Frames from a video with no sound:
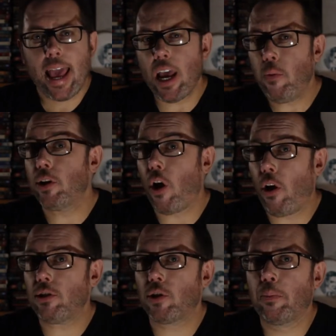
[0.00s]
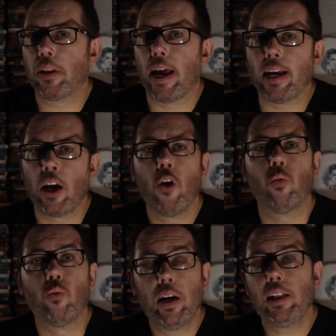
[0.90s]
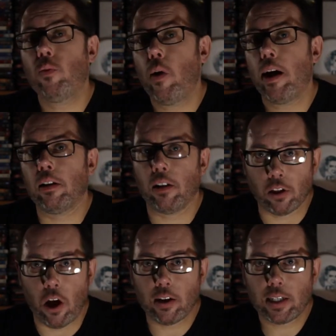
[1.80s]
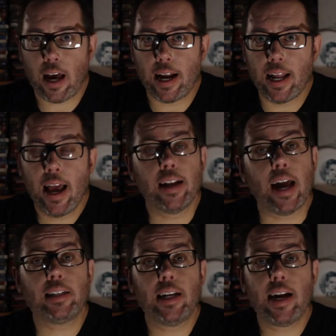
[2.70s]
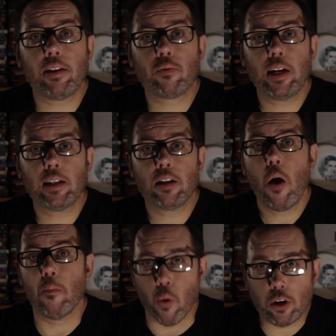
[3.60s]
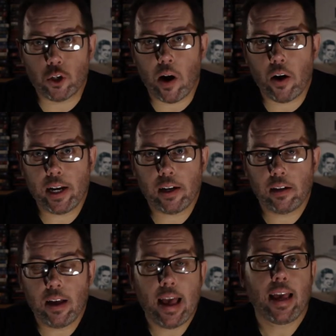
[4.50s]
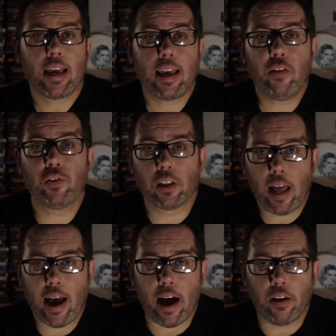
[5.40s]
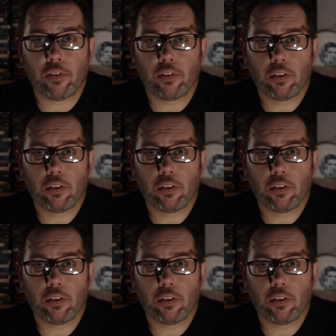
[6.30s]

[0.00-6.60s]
It would also play really well alongside 1983's Mortuary, Evil Laugh,